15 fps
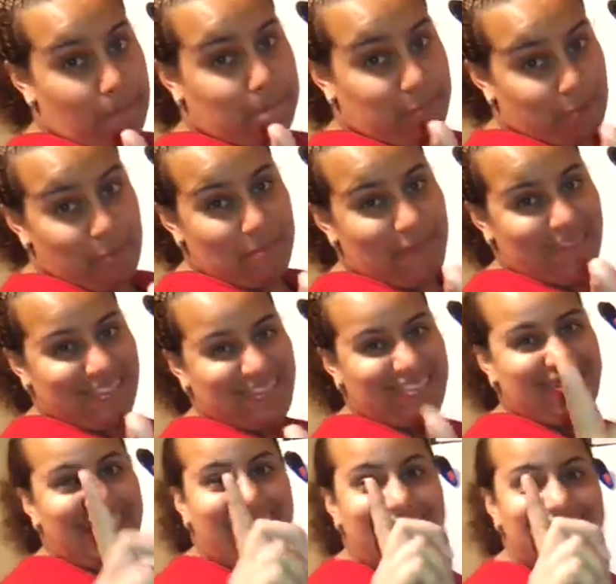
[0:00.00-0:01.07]
Blue
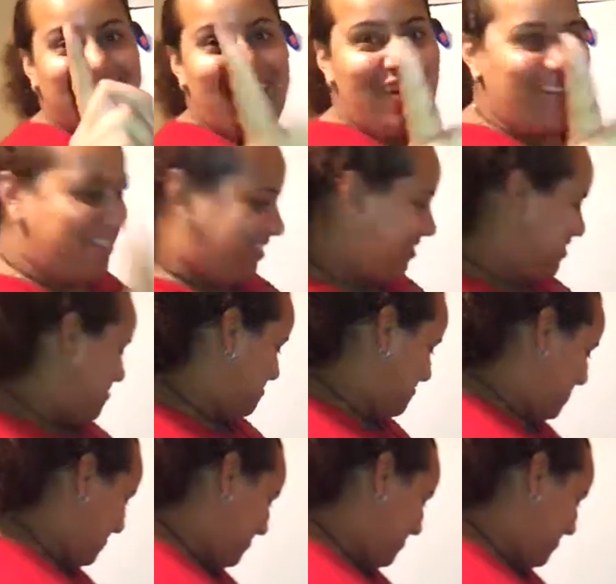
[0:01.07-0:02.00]
Mist. It's awesome.